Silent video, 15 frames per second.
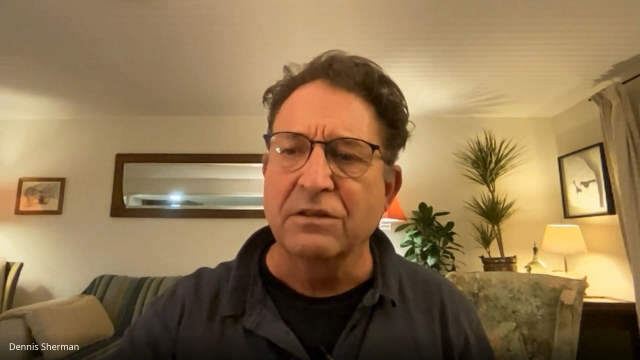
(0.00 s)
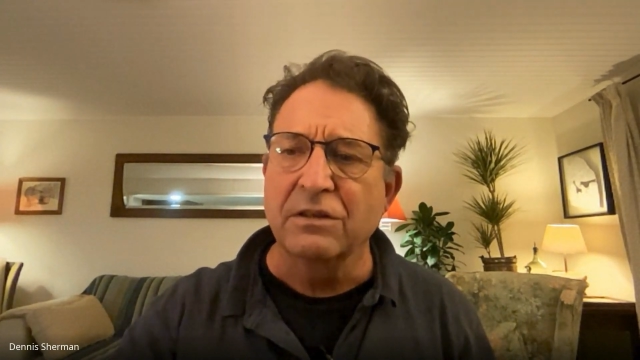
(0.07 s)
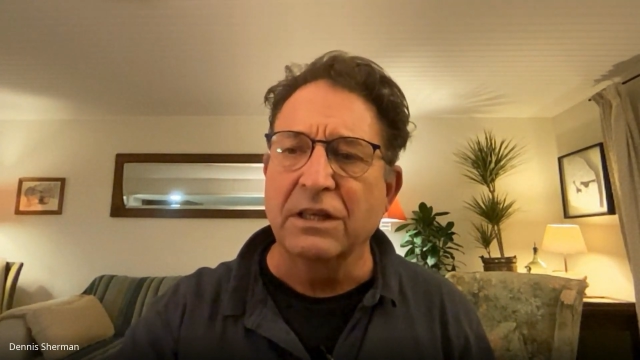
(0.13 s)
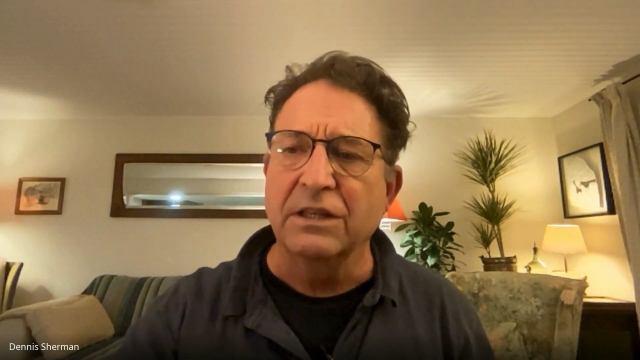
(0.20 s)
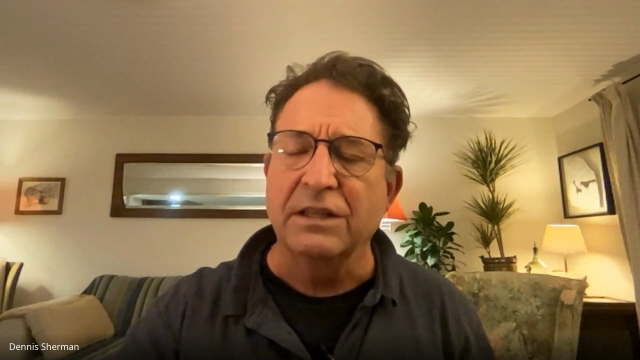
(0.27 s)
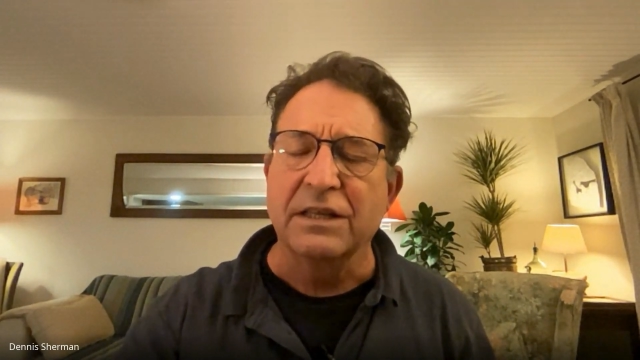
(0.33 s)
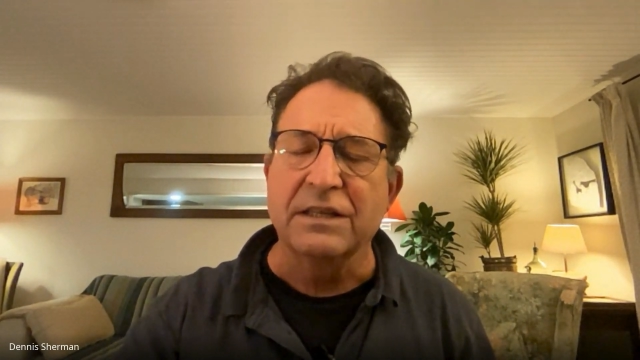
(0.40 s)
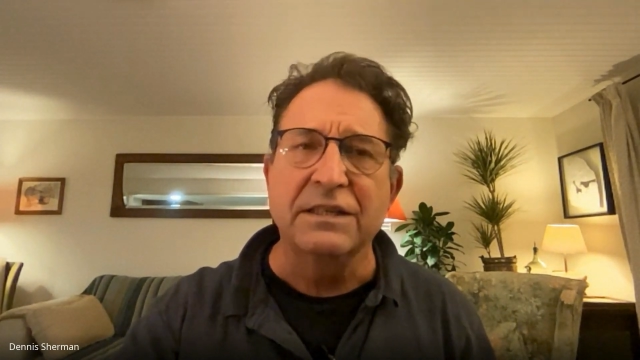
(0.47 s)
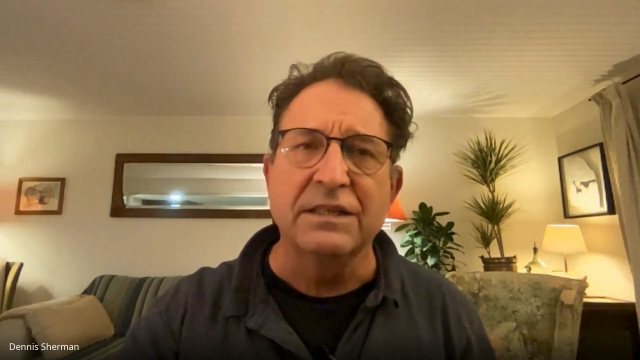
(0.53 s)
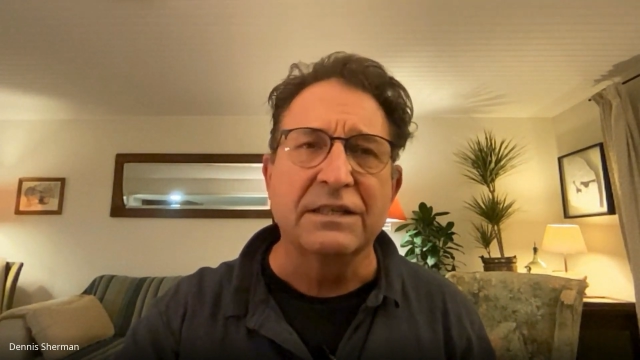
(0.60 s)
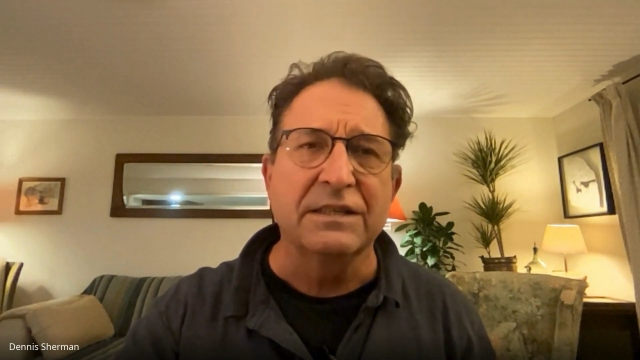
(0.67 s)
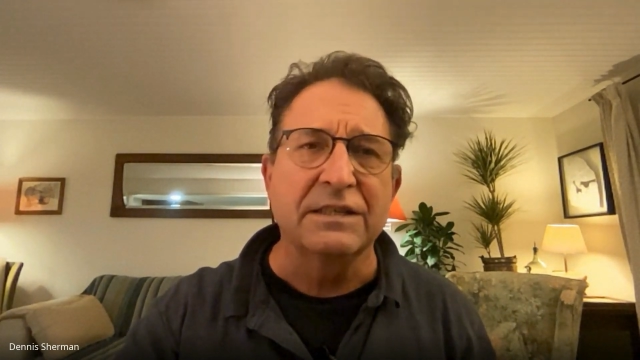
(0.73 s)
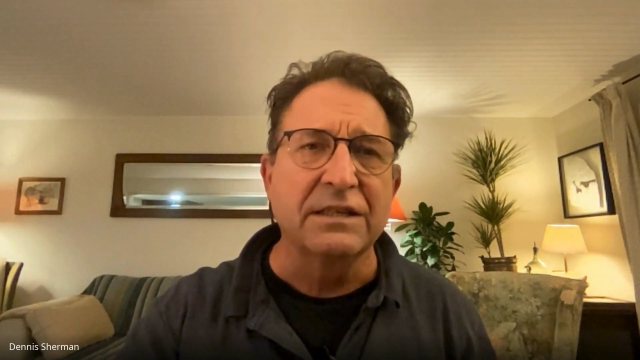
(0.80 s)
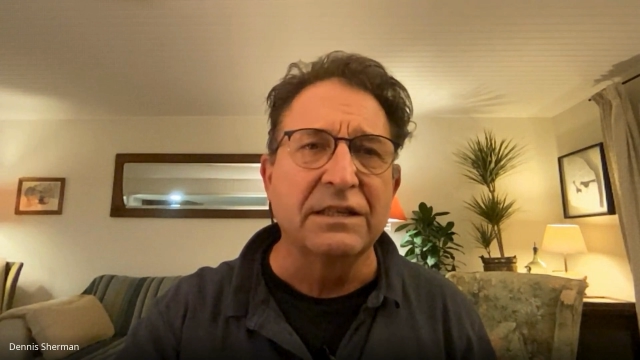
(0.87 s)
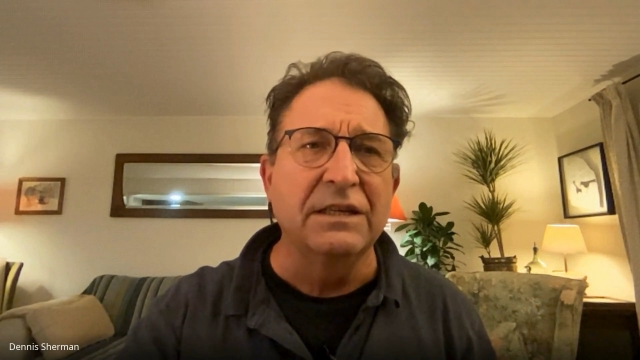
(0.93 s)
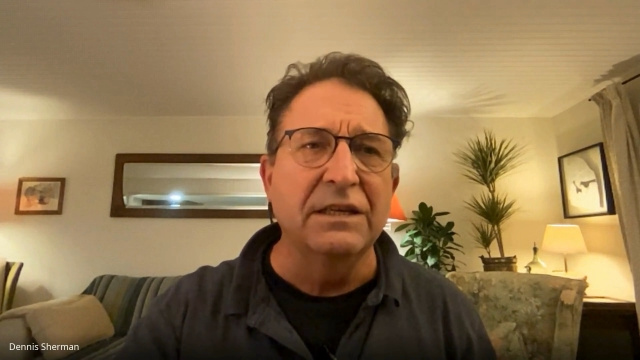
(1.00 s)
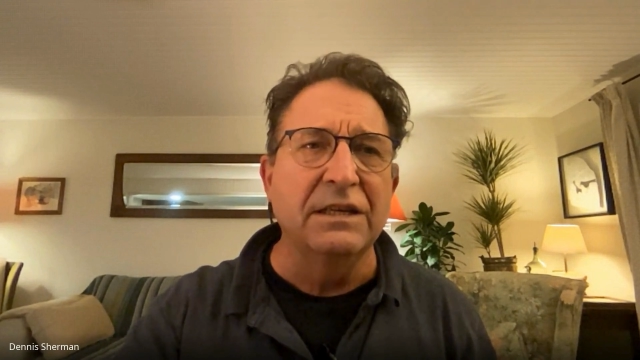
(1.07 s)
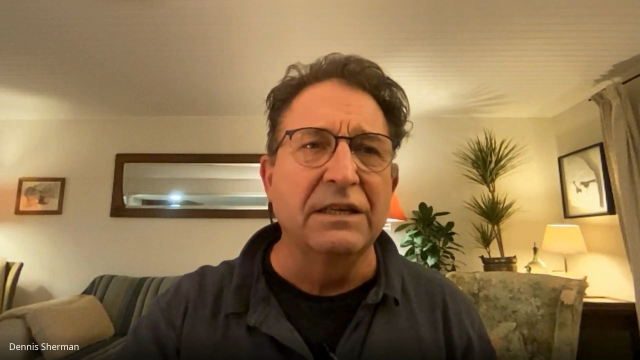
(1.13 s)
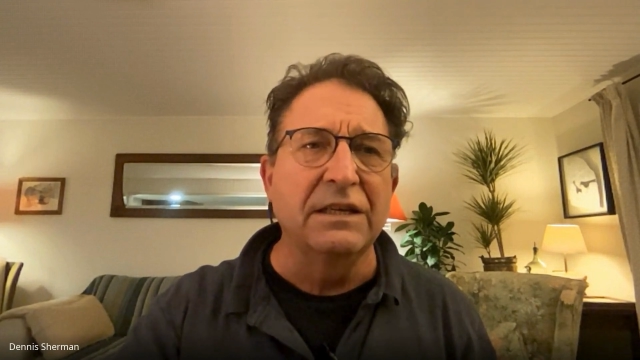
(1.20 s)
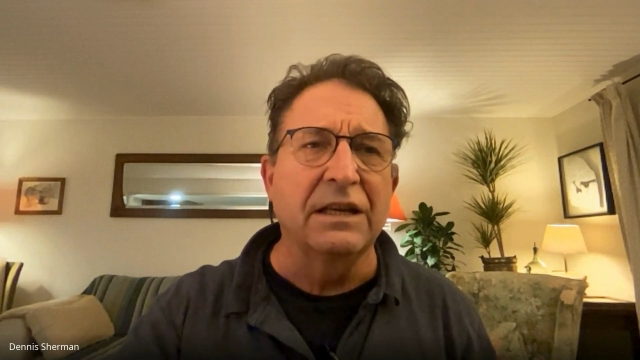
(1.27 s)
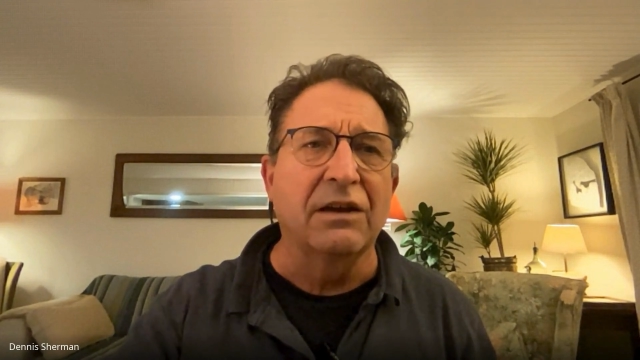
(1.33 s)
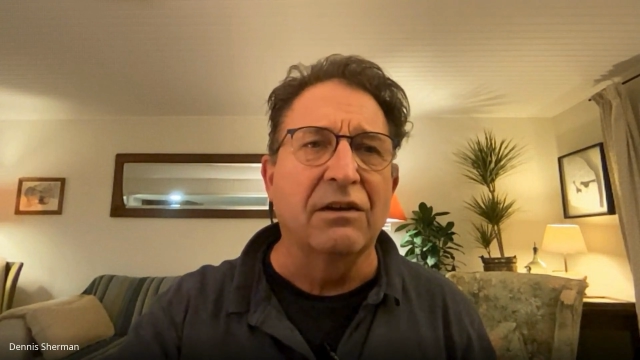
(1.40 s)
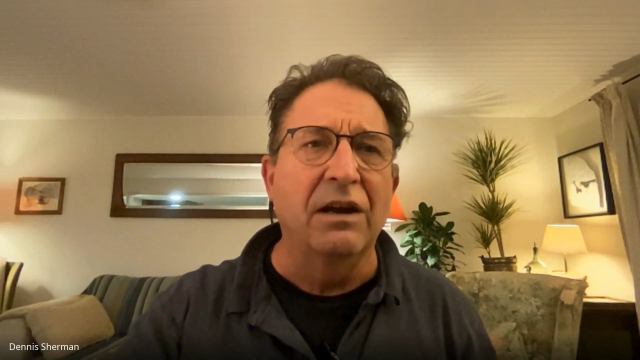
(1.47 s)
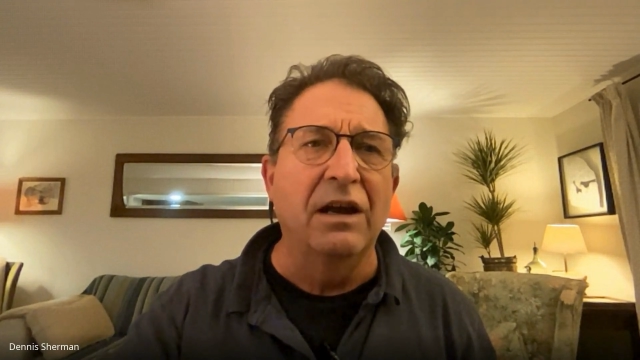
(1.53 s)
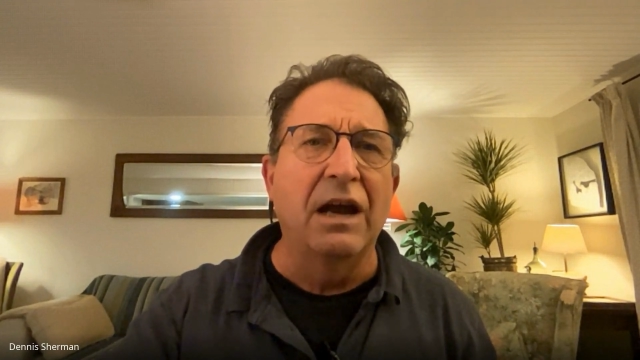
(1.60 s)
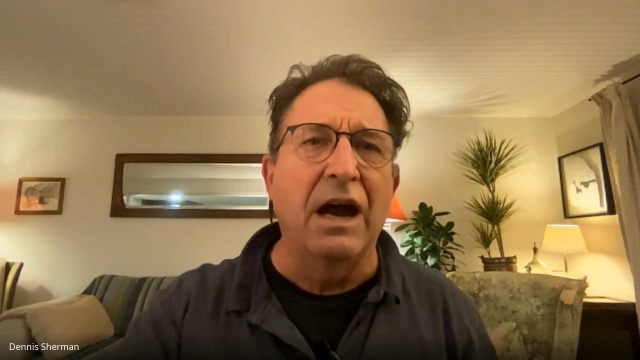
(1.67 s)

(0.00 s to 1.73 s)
Look at this. This is, you know,